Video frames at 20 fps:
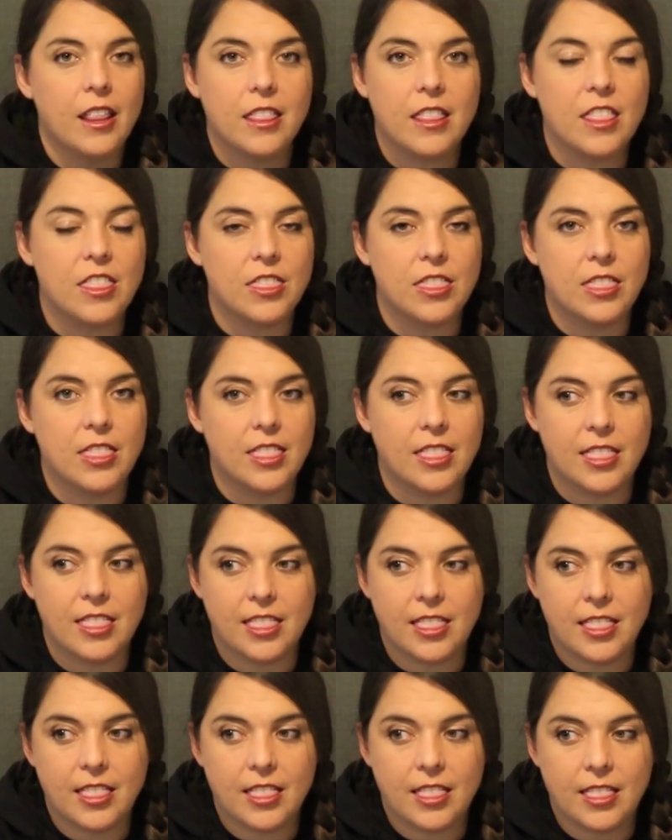The,
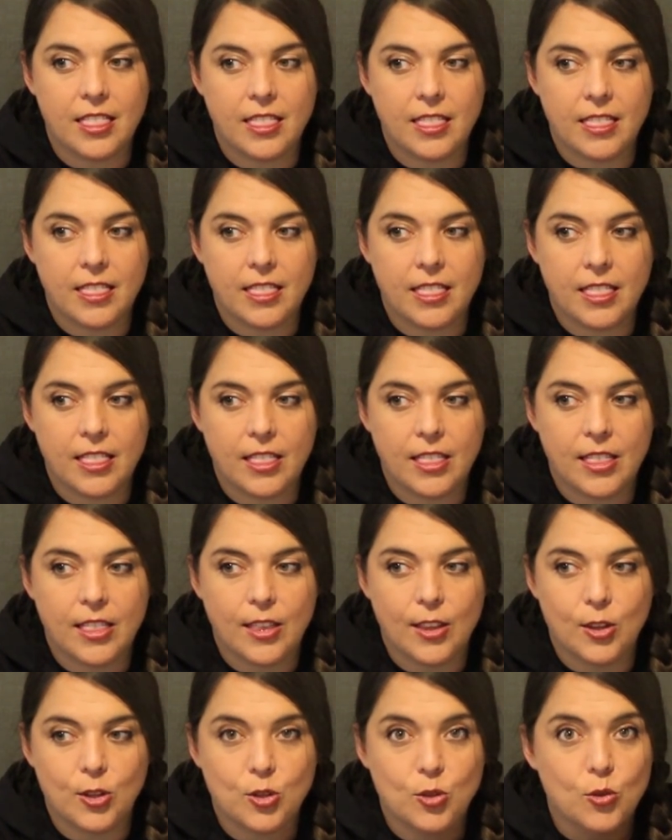screwed them in with gamma.
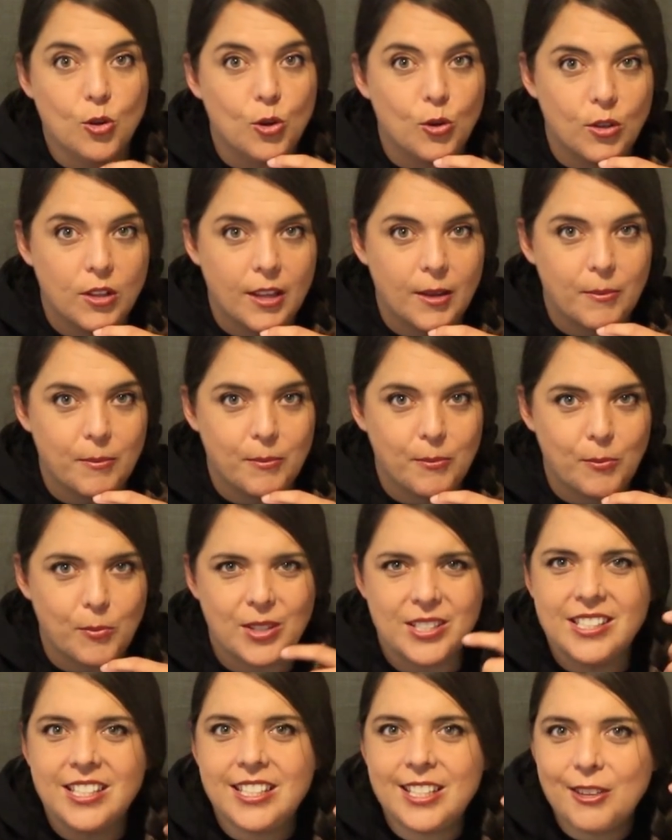Screwed them.
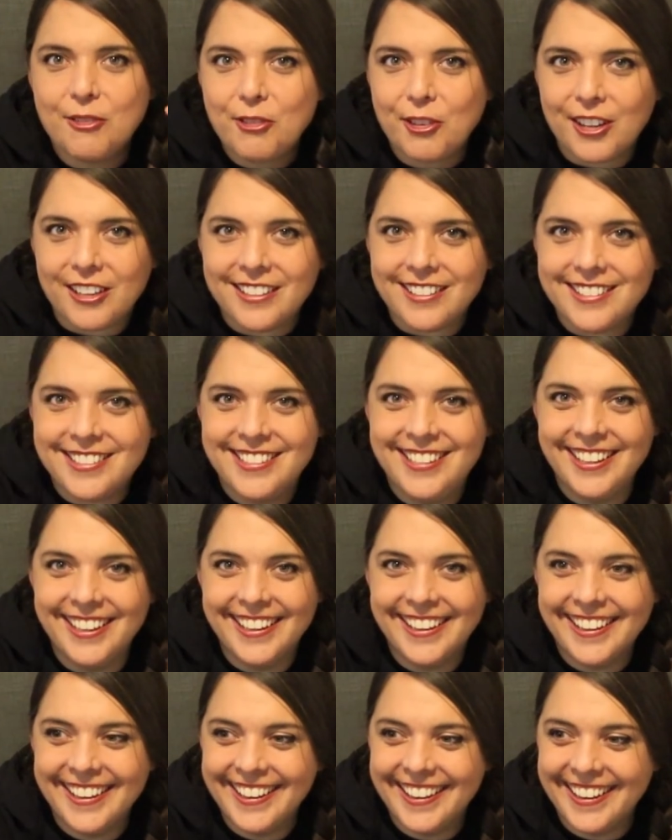What's the difference?
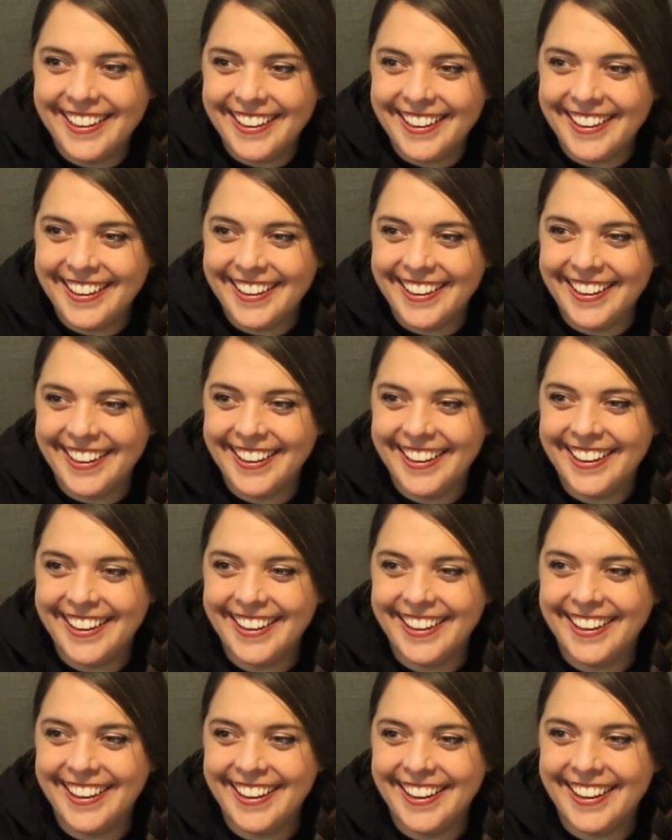a, a, drill goes
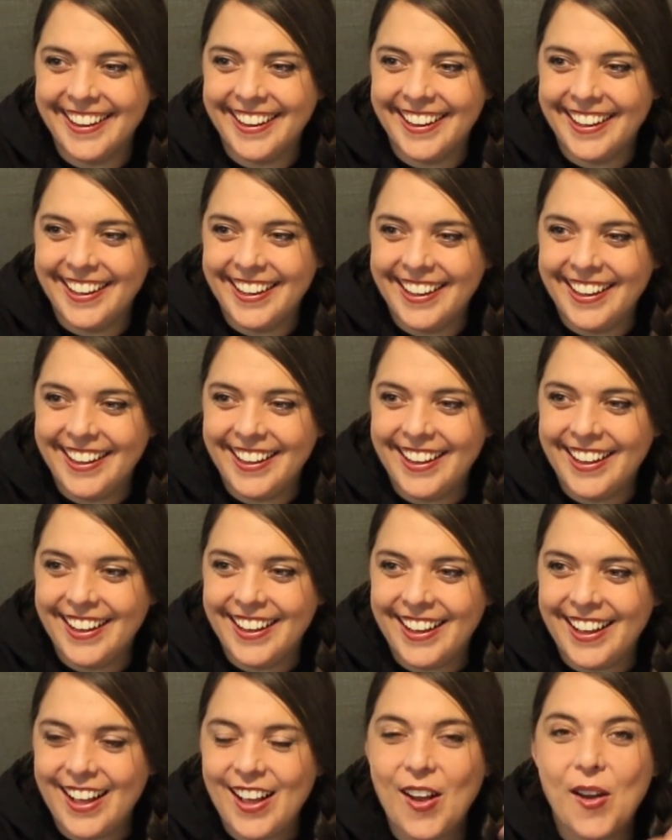through to make a hole.
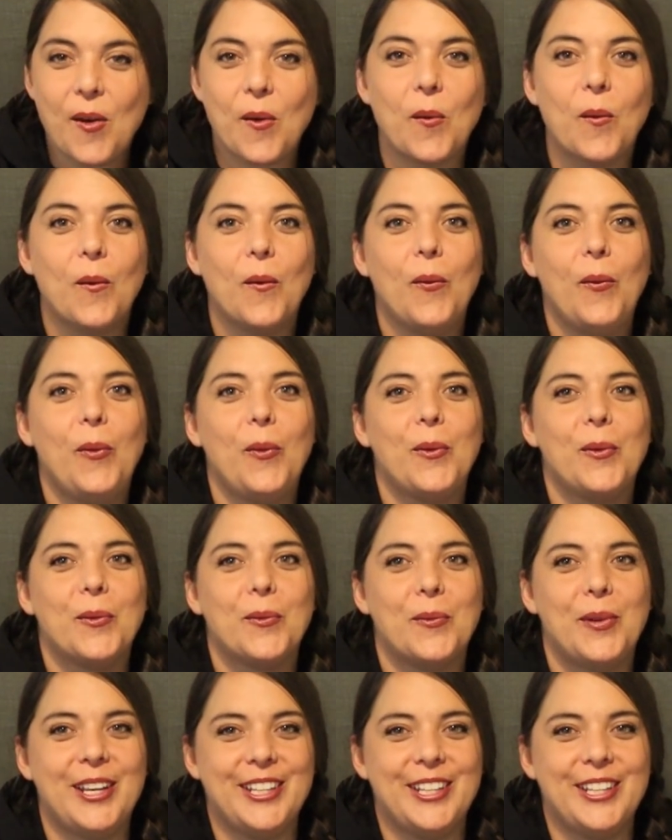The oh. screw stays.